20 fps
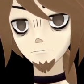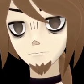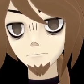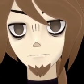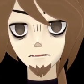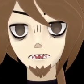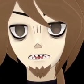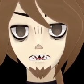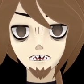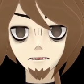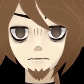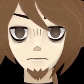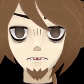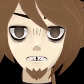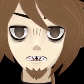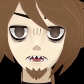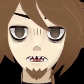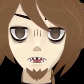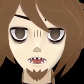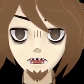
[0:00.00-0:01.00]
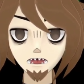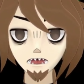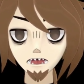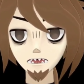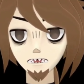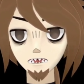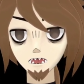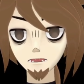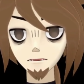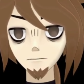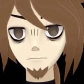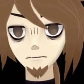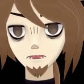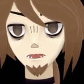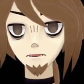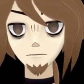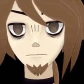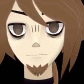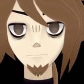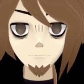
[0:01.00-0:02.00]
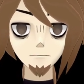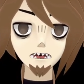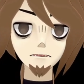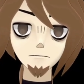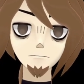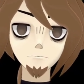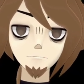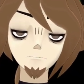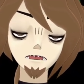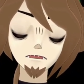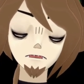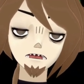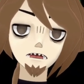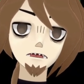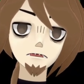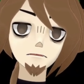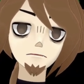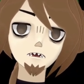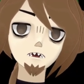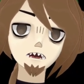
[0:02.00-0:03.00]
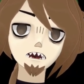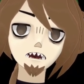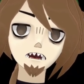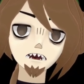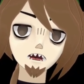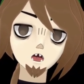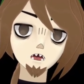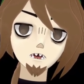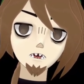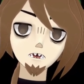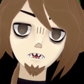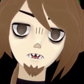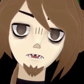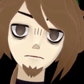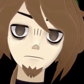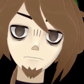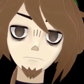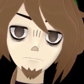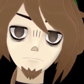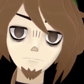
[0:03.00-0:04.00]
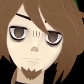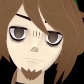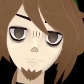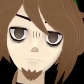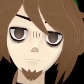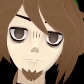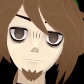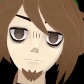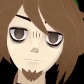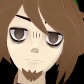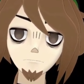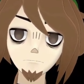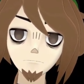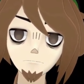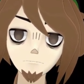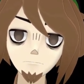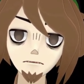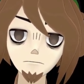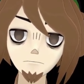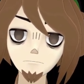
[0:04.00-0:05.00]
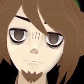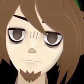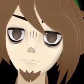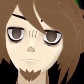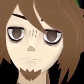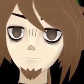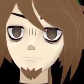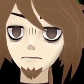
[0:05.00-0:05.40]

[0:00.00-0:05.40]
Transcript: help that she needs because we can't take care of her anymore. And on top of